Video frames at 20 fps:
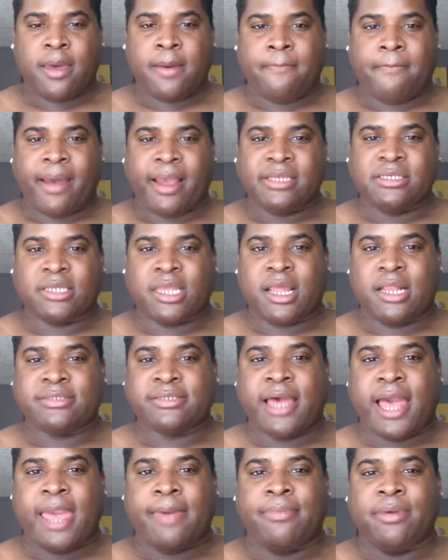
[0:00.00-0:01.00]
My skin
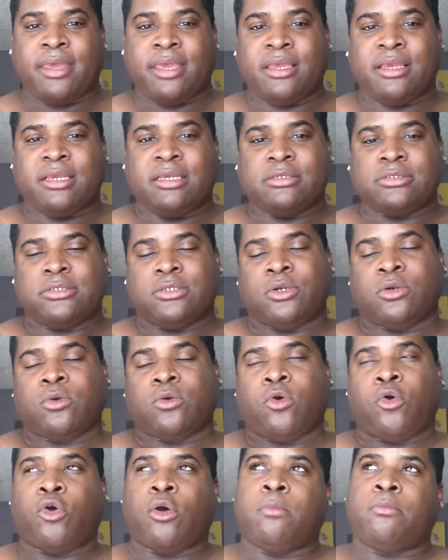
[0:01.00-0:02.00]
type is
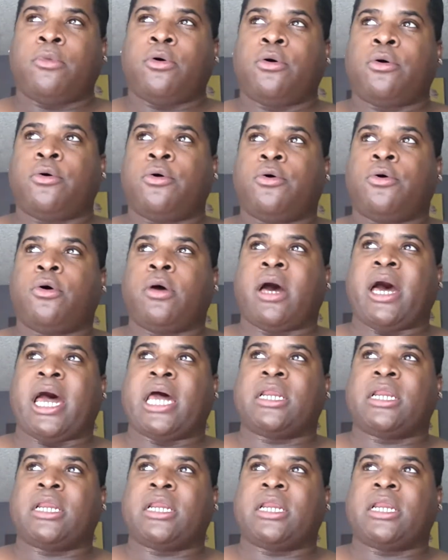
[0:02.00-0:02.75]
normal.